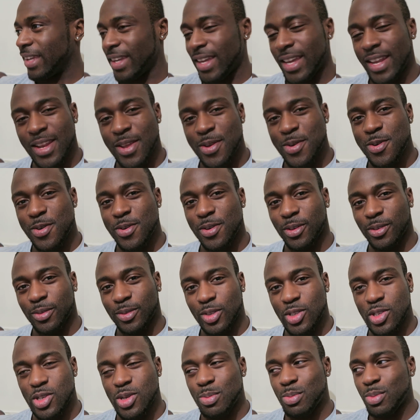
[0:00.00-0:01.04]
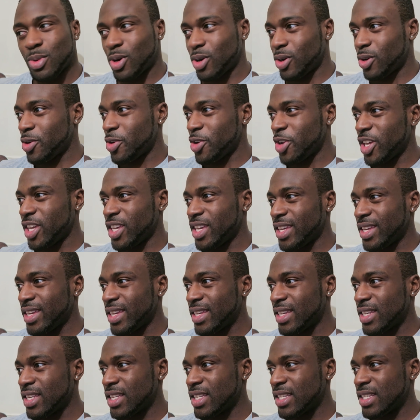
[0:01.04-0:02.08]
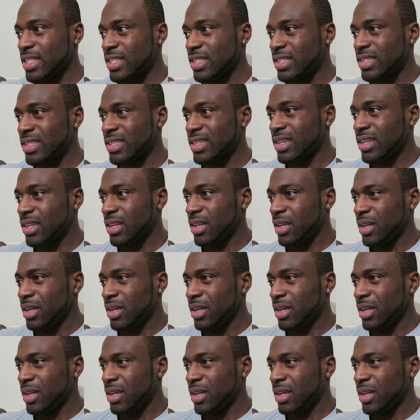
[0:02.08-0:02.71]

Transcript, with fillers: Anywho, tomorrow is